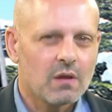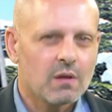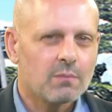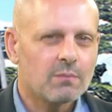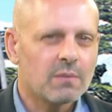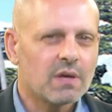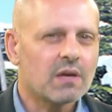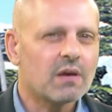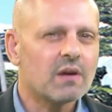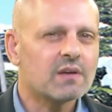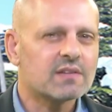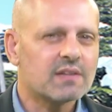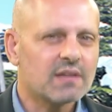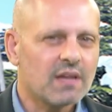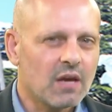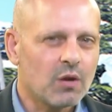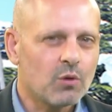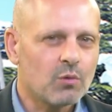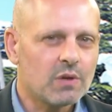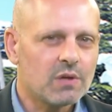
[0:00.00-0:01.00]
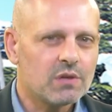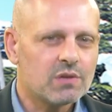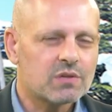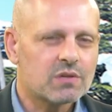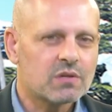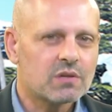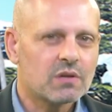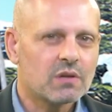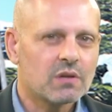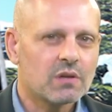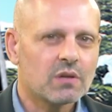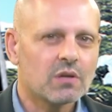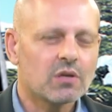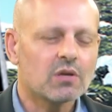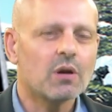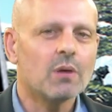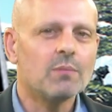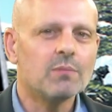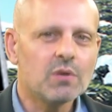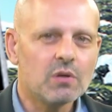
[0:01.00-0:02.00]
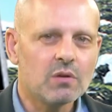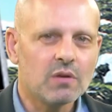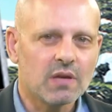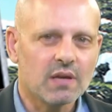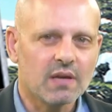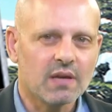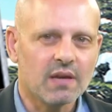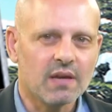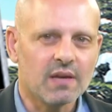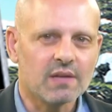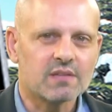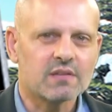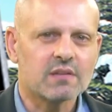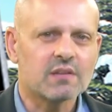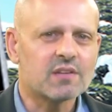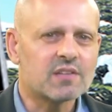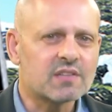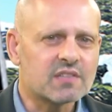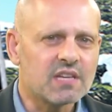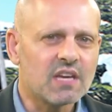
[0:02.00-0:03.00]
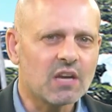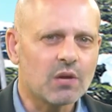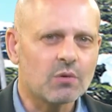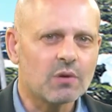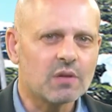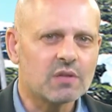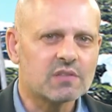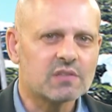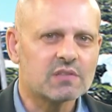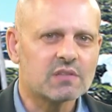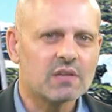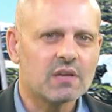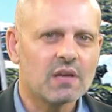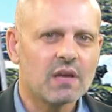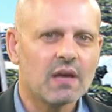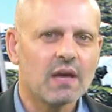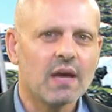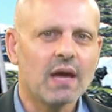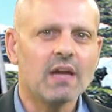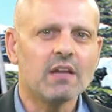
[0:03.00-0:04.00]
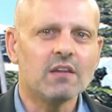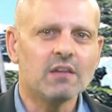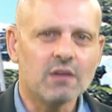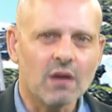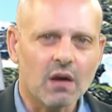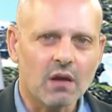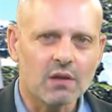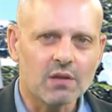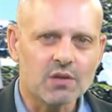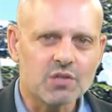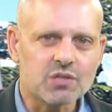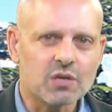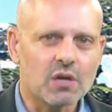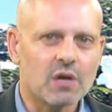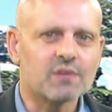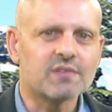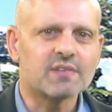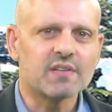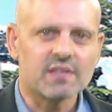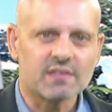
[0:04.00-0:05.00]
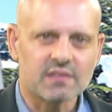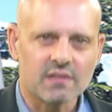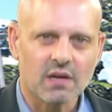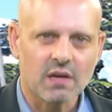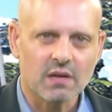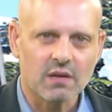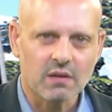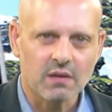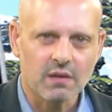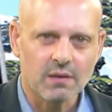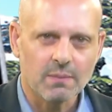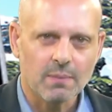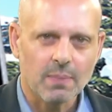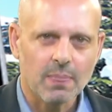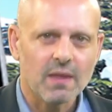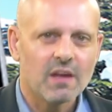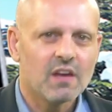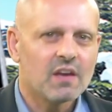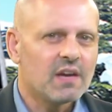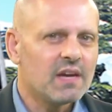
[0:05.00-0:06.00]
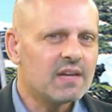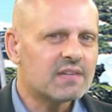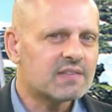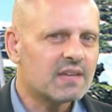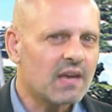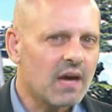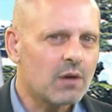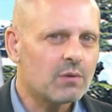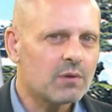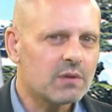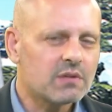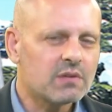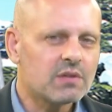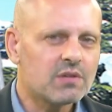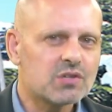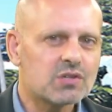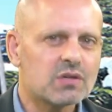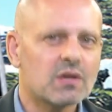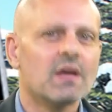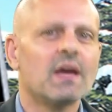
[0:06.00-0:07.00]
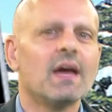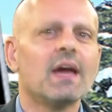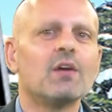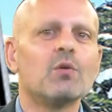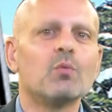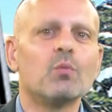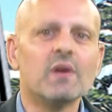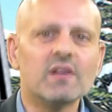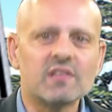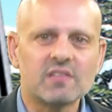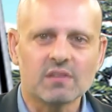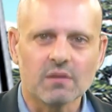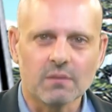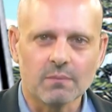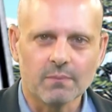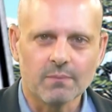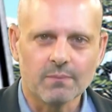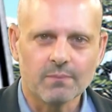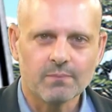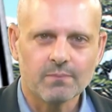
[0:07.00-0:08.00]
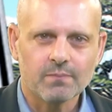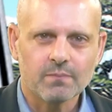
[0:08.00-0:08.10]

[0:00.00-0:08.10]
Because language communicates the secrets and knowledge of society, its heritage and wisdom.